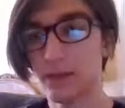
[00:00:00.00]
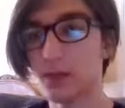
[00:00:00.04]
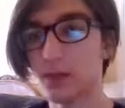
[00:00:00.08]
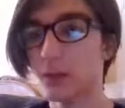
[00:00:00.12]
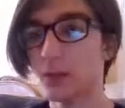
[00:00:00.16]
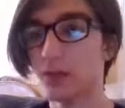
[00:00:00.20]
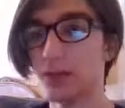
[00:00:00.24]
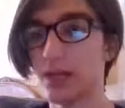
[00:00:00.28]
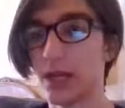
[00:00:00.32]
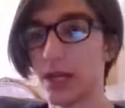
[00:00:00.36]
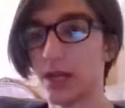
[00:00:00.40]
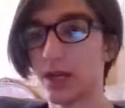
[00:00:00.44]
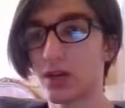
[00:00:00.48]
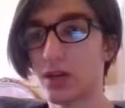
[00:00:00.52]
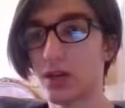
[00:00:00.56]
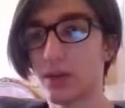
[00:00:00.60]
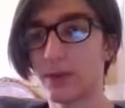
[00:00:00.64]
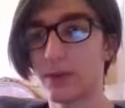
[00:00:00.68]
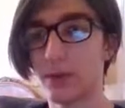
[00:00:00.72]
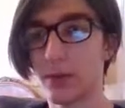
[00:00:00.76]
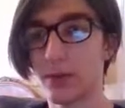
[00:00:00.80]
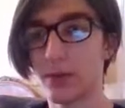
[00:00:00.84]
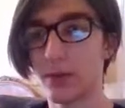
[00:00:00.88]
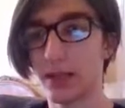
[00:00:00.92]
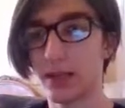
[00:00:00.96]
He will knock
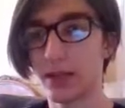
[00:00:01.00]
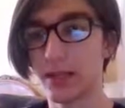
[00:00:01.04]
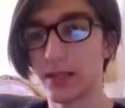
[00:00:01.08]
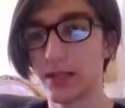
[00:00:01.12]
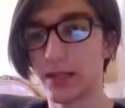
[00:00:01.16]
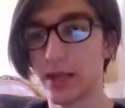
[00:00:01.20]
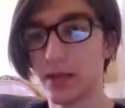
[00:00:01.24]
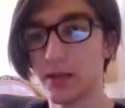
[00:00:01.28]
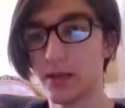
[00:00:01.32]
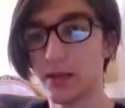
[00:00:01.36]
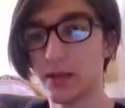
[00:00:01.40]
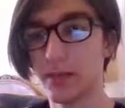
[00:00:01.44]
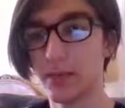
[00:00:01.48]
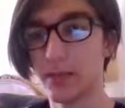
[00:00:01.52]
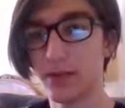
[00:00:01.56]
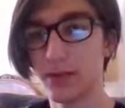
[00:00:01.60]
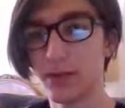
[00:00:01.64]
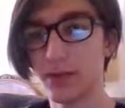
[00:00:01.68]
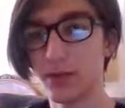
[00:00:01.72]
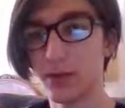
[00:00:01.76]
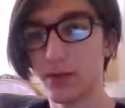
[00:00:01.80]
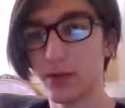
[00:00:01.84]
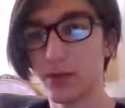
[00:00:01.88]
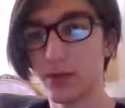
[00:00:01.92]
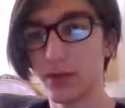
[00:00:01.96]
off my Rocky Helmet, but
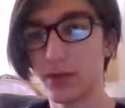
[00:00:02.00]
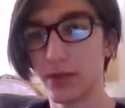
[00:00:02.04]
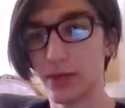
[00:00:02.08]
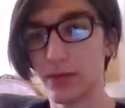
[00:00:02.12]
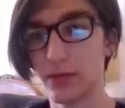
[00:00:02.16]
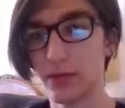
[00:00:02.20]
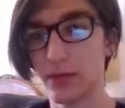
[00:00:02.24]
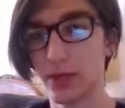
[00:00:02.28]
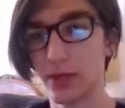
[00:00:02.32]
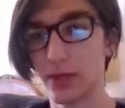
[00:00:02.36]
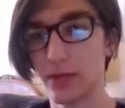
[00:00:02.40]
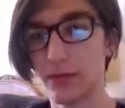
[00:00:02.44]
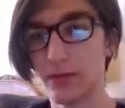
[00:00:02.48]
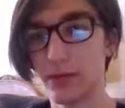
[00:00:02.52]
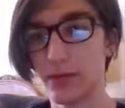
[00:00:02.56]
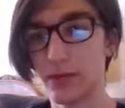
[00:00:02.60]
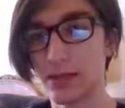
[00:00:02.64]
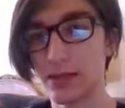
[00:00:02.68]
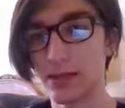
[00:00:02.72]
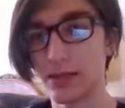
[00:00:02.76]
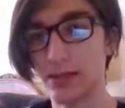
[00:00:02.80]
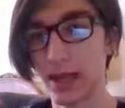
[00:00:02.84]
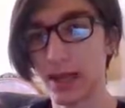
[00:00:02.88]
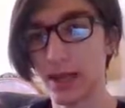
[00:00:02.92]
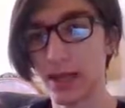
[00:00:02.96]
that's totally okay
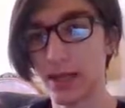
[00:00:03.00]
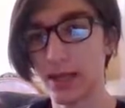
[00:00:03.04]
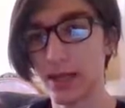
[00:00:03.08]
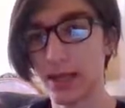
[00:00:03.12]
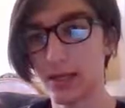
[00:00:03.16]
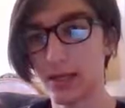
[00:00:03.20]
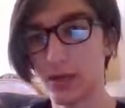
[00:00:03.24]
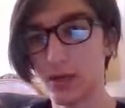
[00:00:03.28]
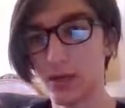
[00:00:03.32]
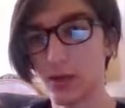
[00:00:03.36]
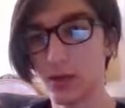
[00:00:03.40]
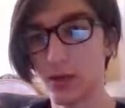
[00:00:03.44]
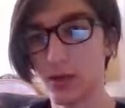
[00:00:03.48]
because I can